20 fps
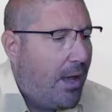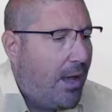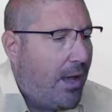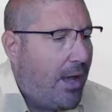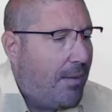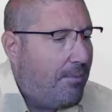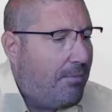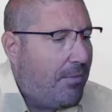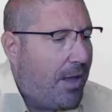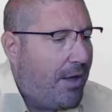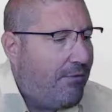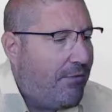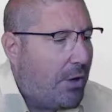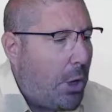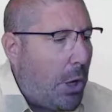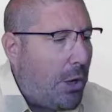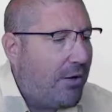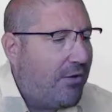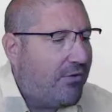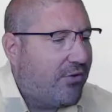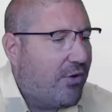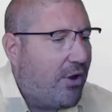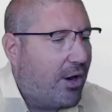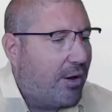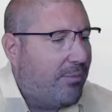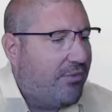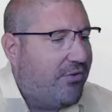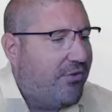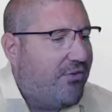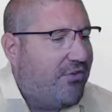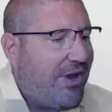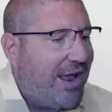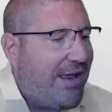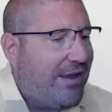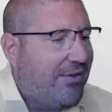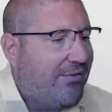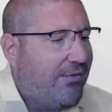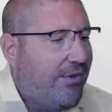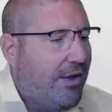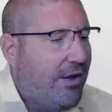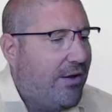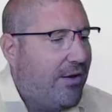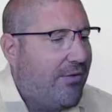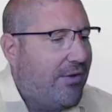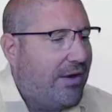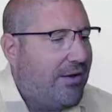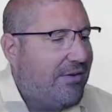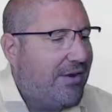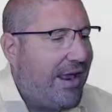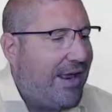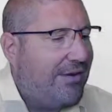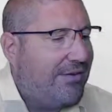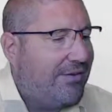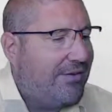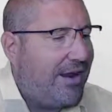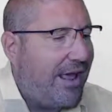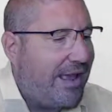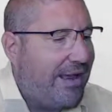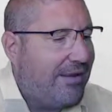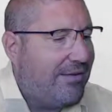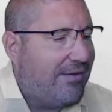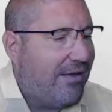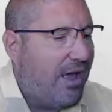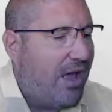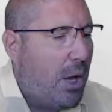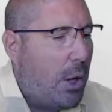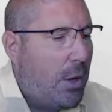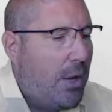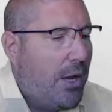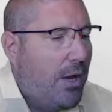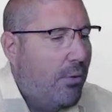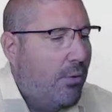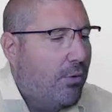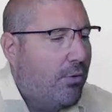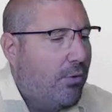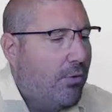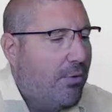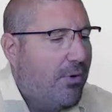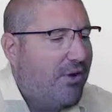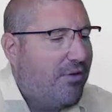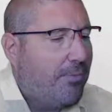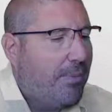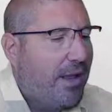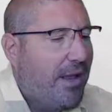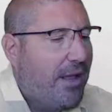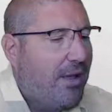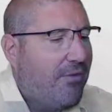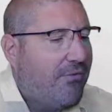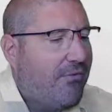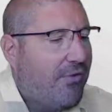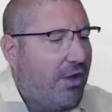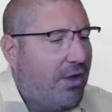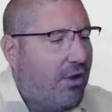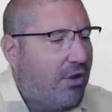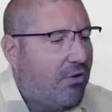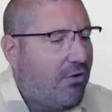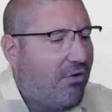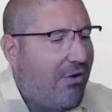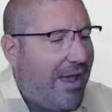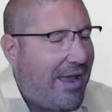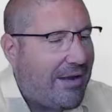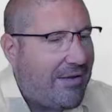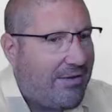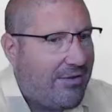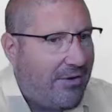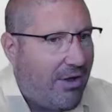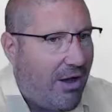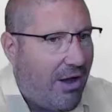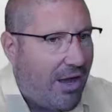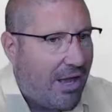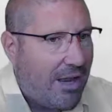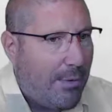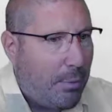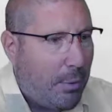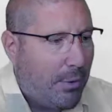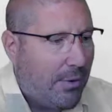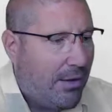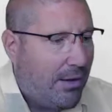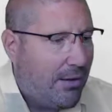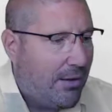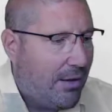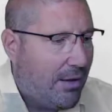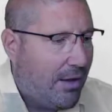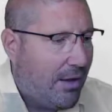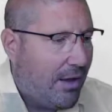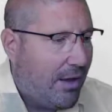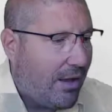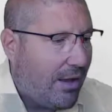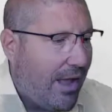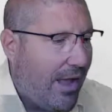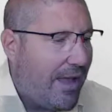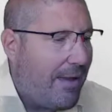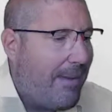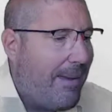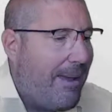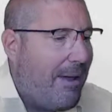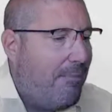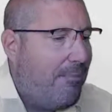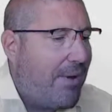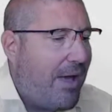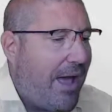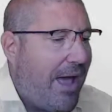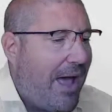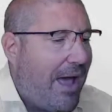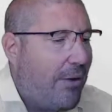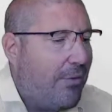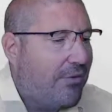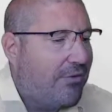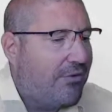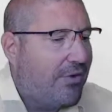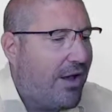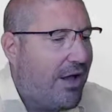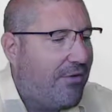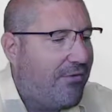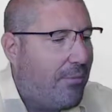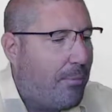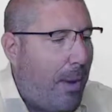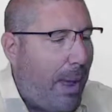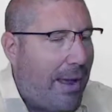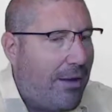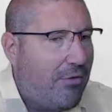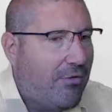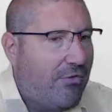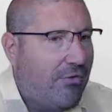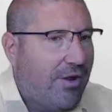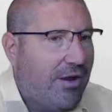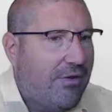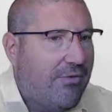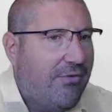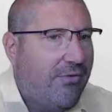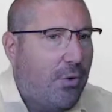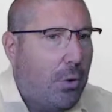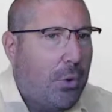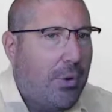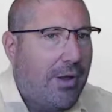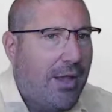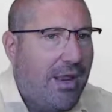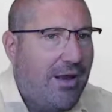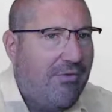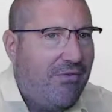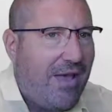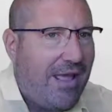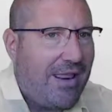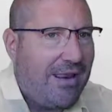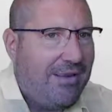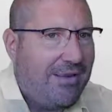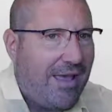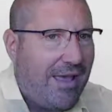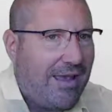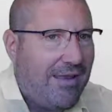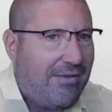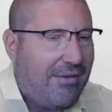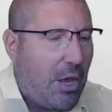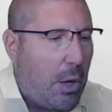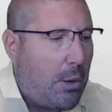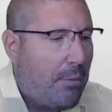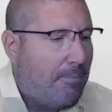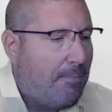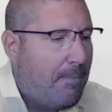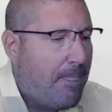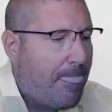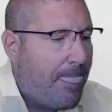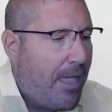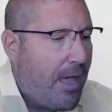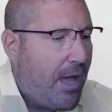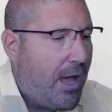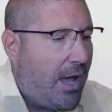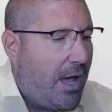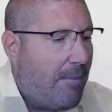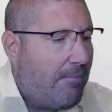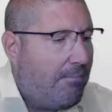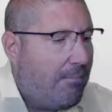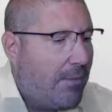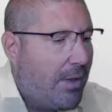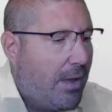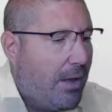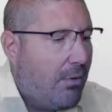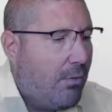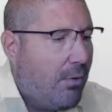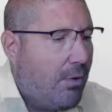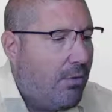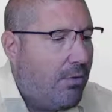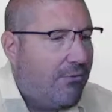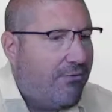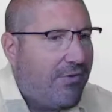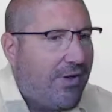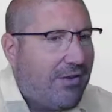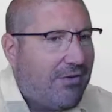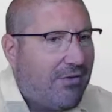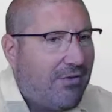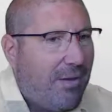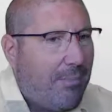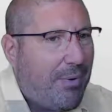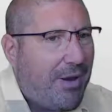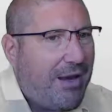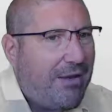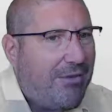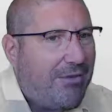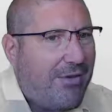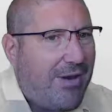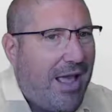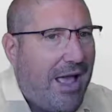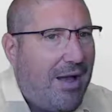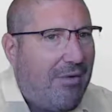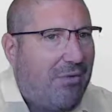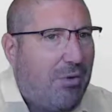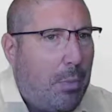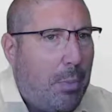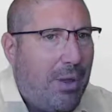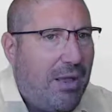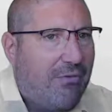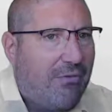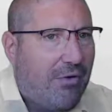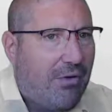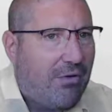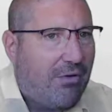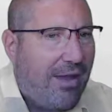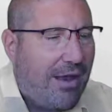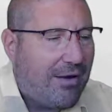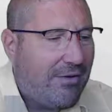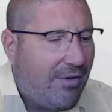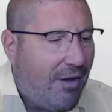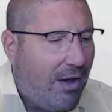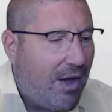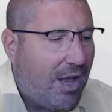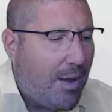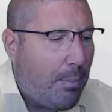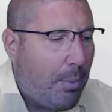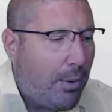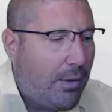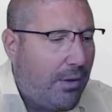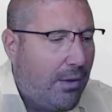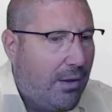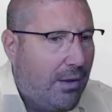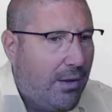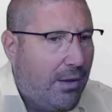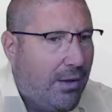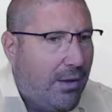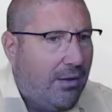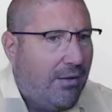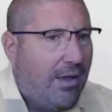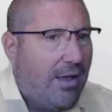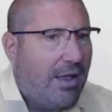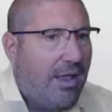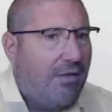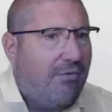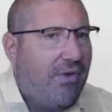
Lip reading: And the guidance column suggests that test data would always be of the correct type, okay, but outside the boundaries for invalid data. Well, that's correct, but it doesn't have to be of the correct type. Right?